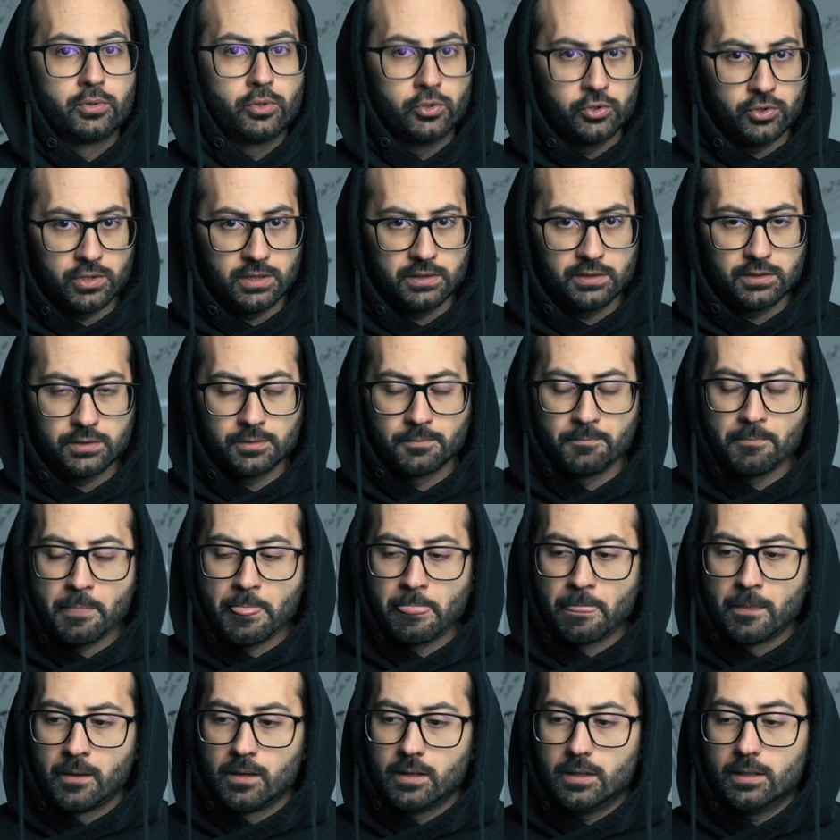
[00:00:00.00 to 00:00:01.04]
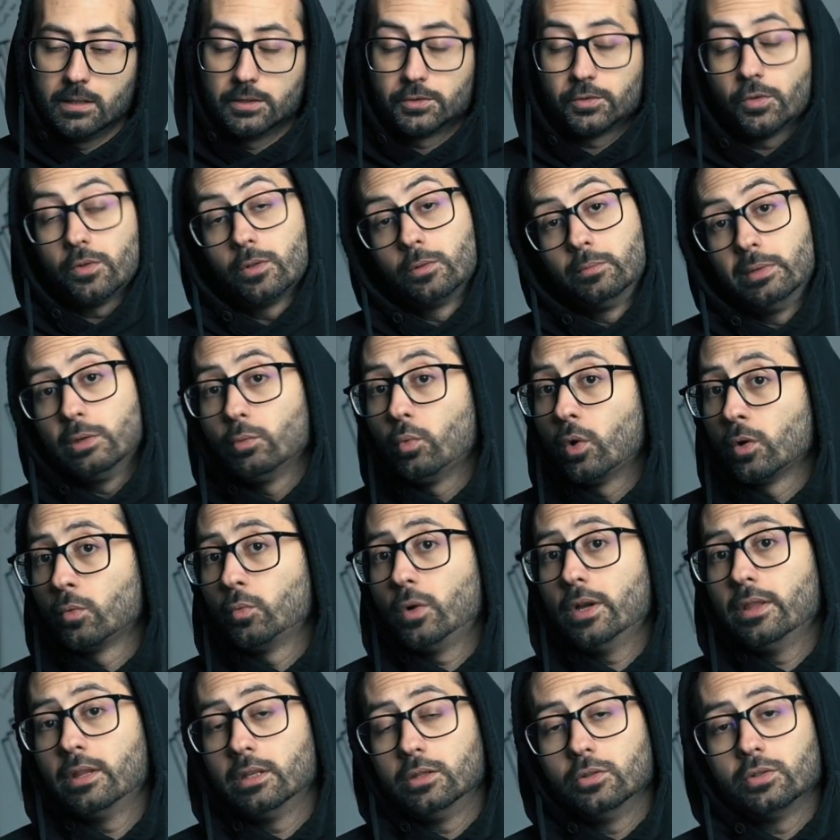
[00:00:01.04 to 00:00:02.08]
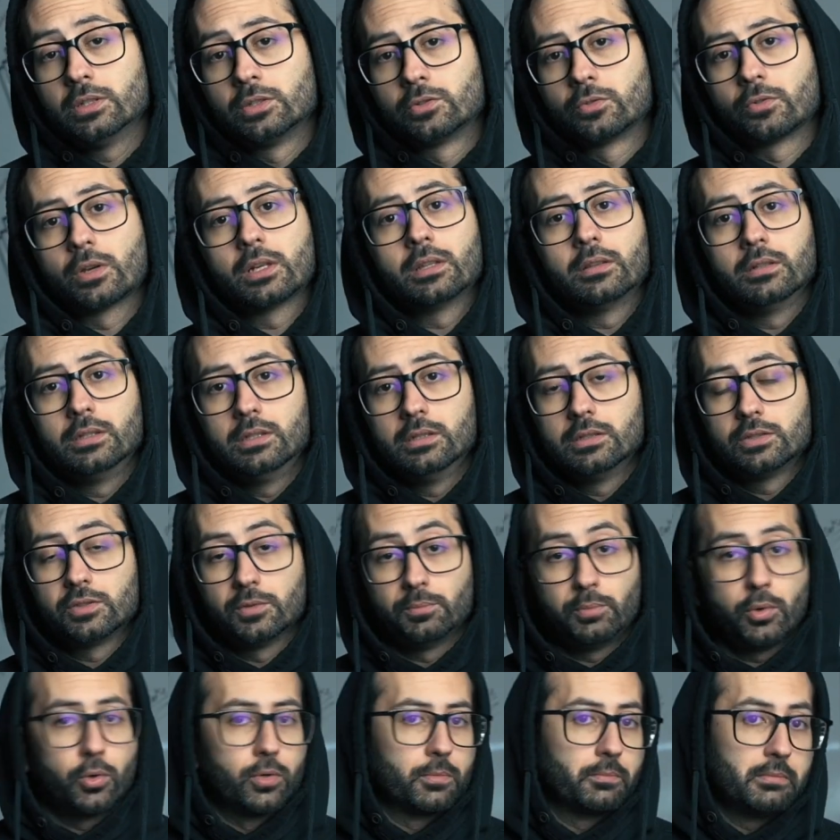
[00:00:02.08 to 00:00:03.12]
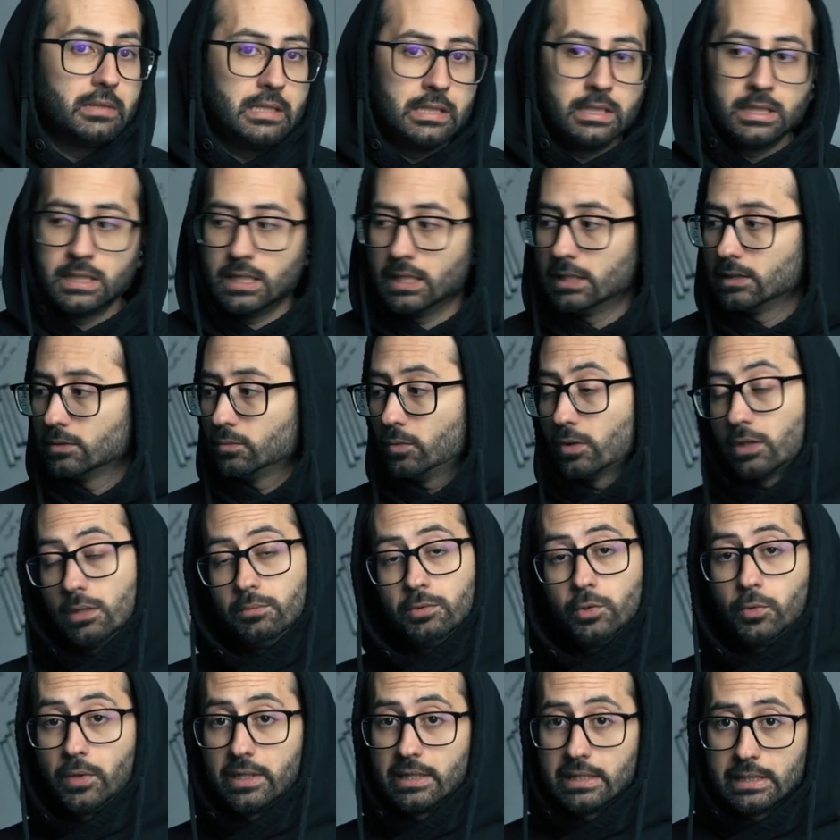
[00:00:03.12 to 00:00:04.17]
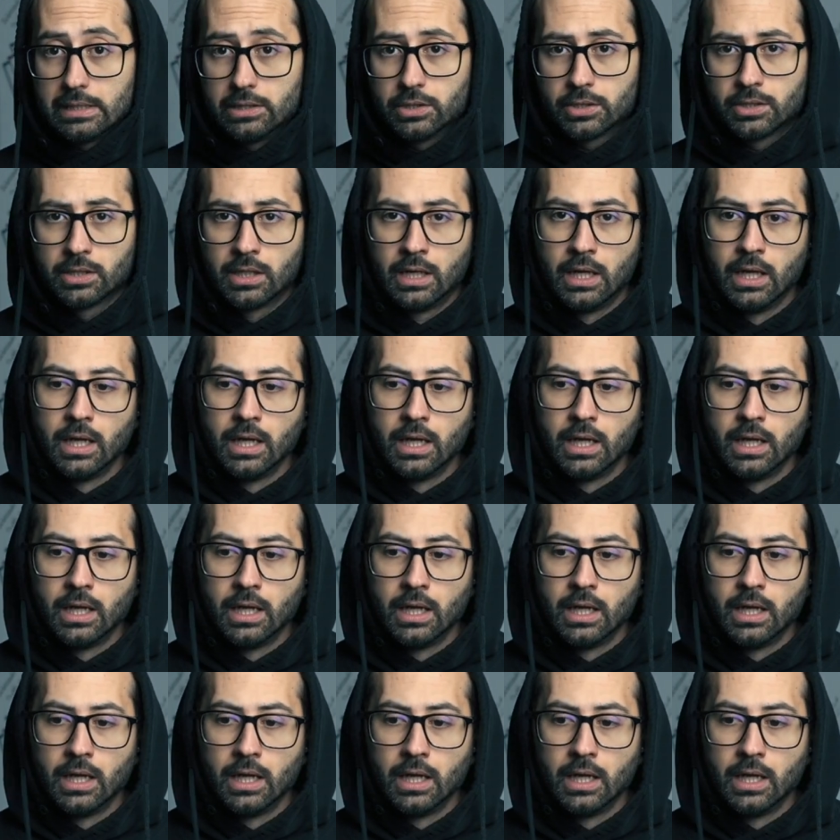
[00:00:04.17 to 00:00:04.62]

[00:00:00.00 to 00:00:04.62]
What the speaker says: purchase. So that'll be one way that you can directly support me and what I'm doing here.